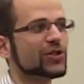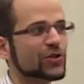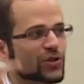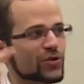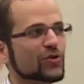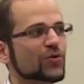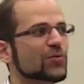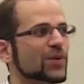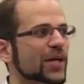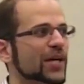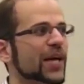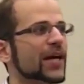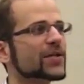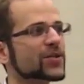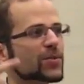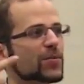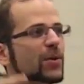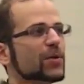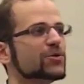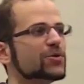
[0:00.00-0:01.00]
consuming,
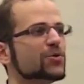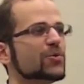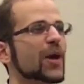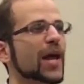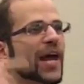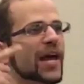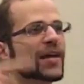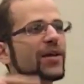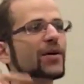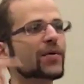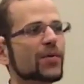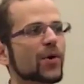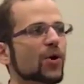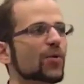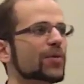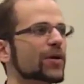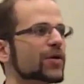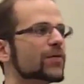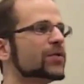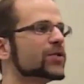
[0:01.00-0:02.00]
as opposed to
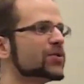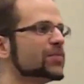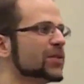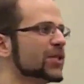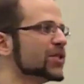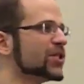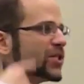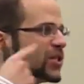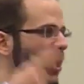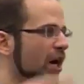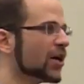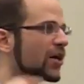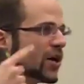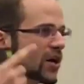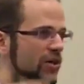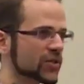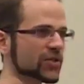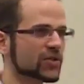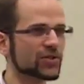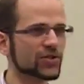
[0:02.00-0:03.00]
anaerobic, which means not
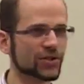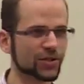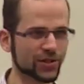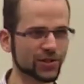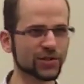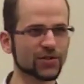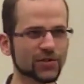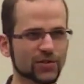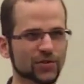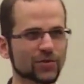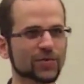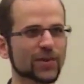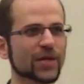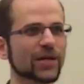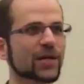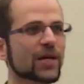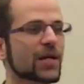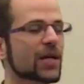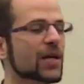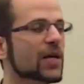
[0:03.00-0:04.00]
oxygen
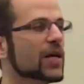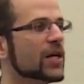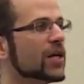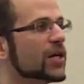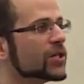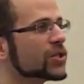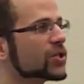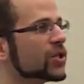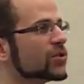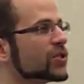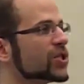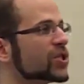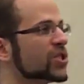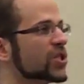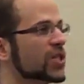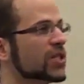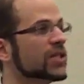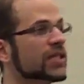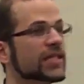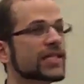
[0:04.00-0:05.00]
consuming. So
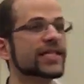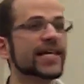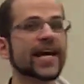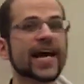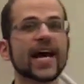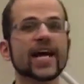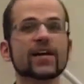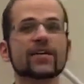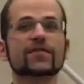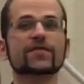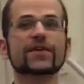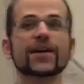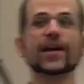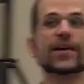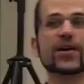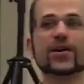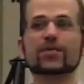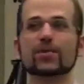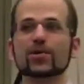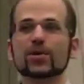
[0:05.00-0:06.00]
suddenly they had a
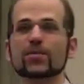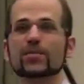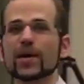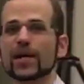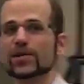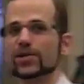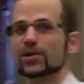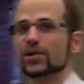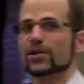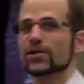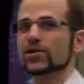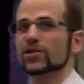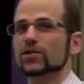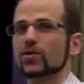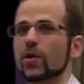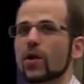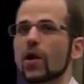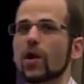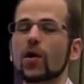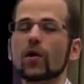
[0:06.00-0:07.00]
variable to measure.
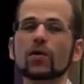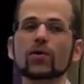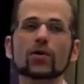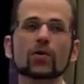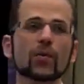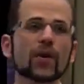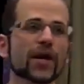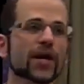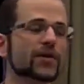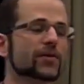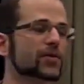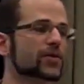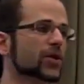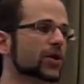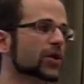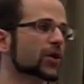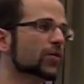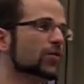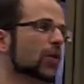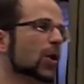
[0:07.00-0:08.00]
So all the rage is
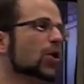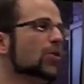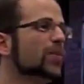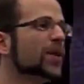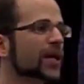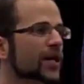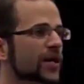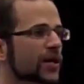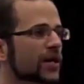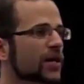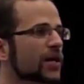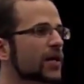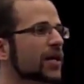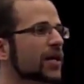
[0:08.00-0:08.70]
on aerobic